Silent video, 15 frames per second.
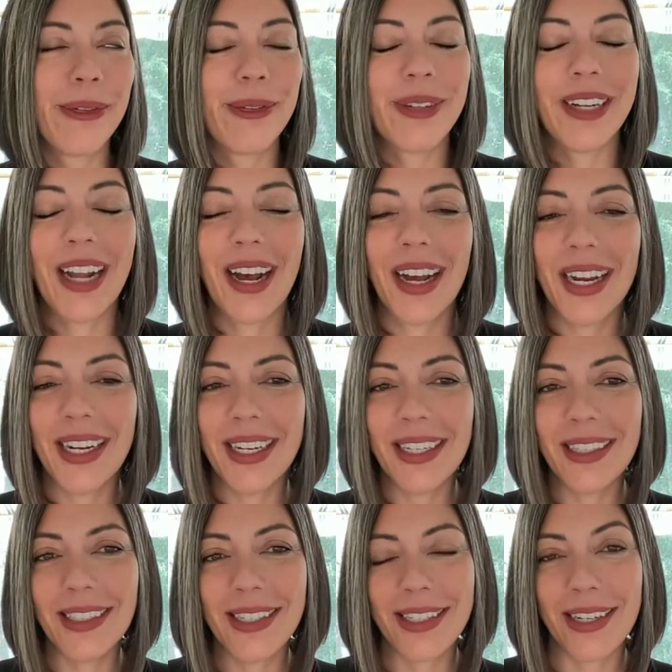when
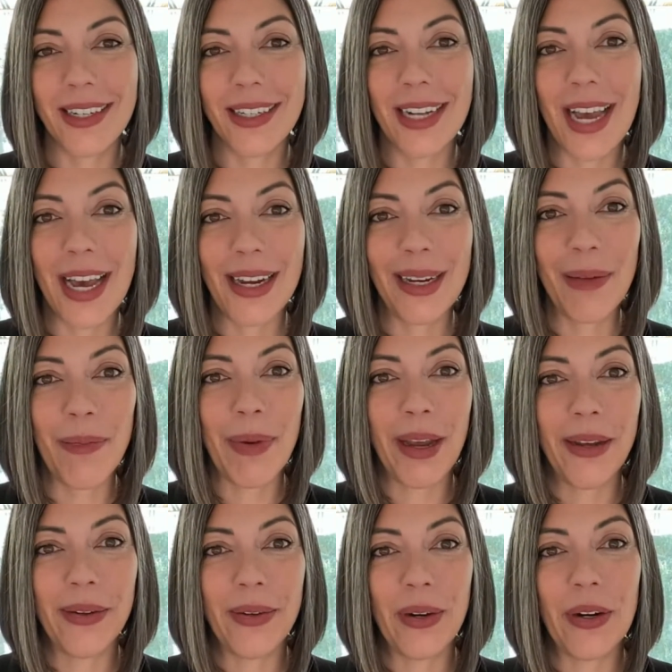I started adding
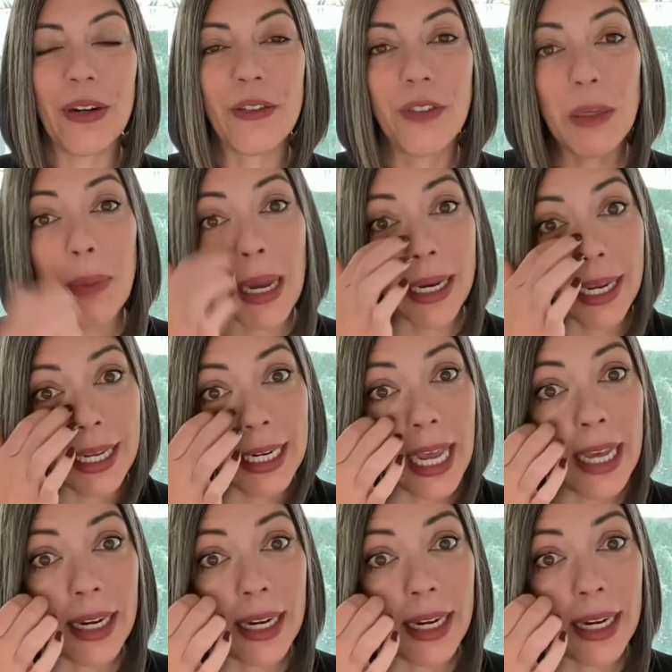bio-neurofeedback in,